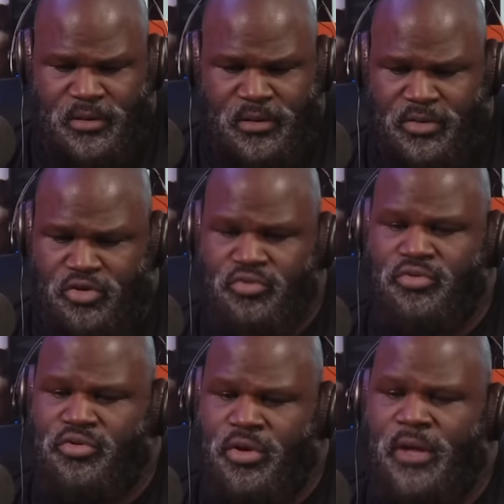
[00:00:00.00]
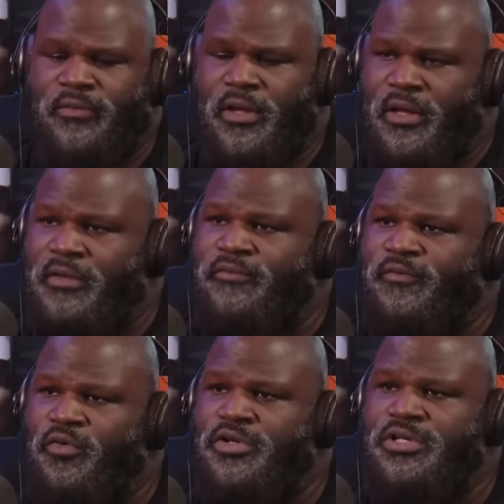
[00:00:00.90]
you have the
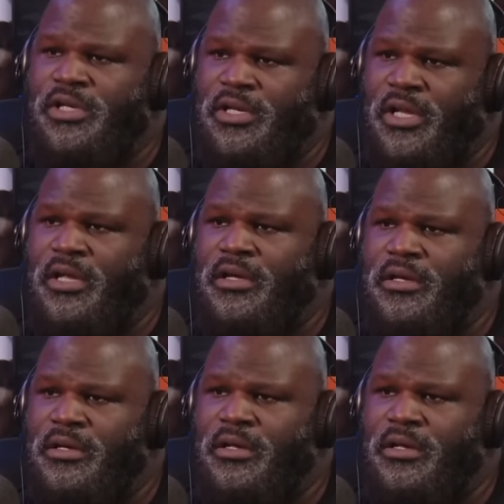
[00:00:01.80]
unfortunate luck